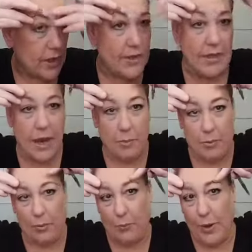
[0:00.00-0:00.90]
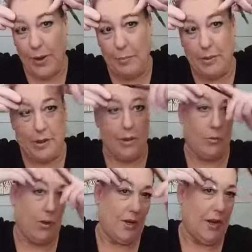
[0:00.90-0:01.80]
ending up with one up here
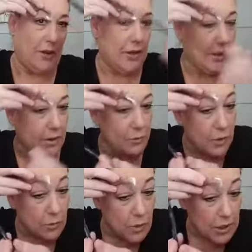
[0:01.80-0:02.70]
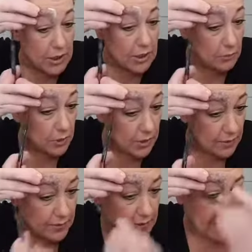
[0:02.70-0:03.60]
and one down here. And we're
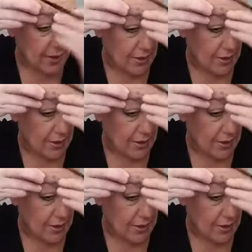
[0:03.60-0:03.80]
gonna see.